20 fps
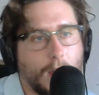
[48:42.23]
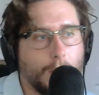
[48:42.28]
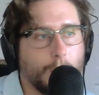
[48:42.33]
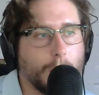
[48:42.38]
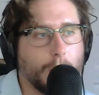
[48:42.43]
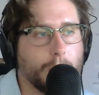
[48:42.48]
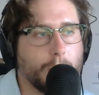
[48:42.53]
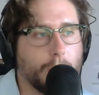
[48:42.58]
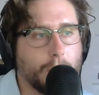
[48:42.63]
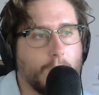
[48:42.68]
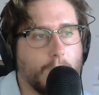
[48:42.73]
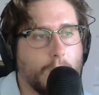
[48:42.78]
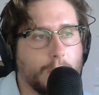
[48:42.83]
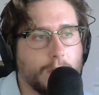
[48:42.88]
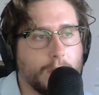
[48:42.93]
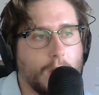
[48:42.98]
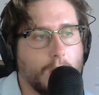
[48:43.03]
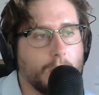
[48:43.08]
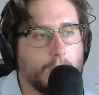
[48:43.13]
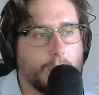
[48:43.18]
when you're done, you
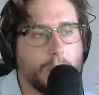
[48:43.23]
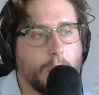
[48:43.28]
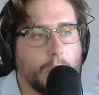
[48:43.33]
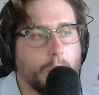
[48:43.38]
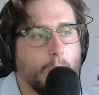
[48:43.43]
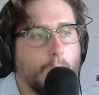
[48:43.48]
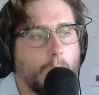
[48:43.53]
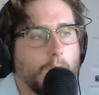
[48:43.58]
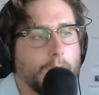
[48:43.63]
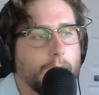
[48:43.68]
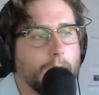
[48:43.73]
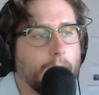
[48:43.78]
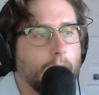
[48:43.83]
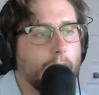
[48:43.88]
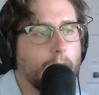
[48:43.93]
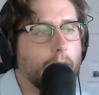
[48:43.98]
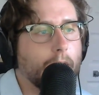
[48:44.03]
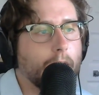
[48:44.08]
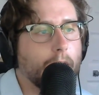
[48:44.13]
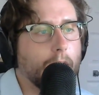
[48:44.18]
download another one.
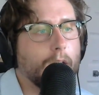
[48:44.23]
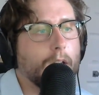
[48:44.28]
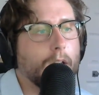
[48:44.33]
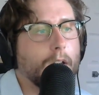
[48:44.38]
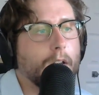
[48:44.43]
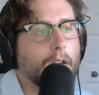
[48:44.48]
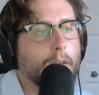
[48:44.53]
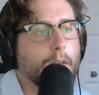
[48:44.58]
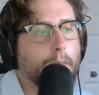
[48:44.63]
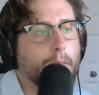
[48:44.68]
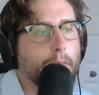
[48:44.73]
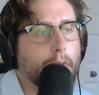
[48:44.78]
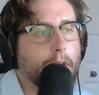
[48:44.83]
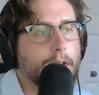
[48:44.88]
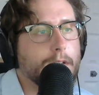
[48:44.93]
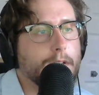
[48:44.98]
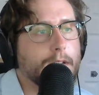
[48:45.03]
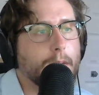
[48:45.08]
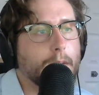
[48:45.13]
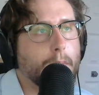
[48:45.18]

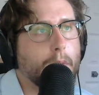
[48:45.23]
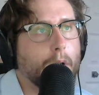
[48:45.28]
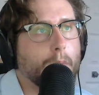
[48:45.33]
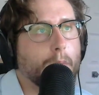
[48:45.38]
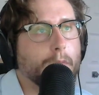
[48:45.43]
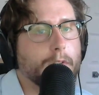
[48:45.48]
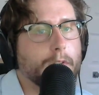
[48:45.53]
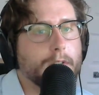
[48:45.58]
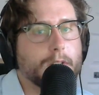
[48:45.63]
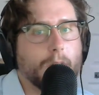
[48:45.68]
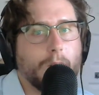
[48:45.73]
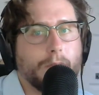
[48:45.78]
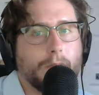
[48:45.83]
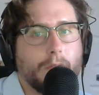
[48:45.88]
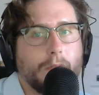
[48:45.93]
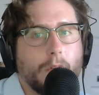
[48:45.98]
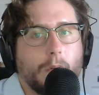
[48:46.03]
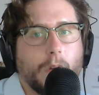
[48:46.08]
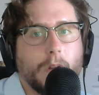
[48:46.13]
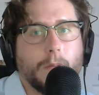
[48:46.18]
Pretty simple, pretty
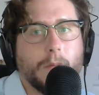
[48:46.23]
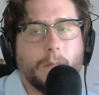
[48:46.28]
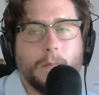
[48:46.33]
straightforward.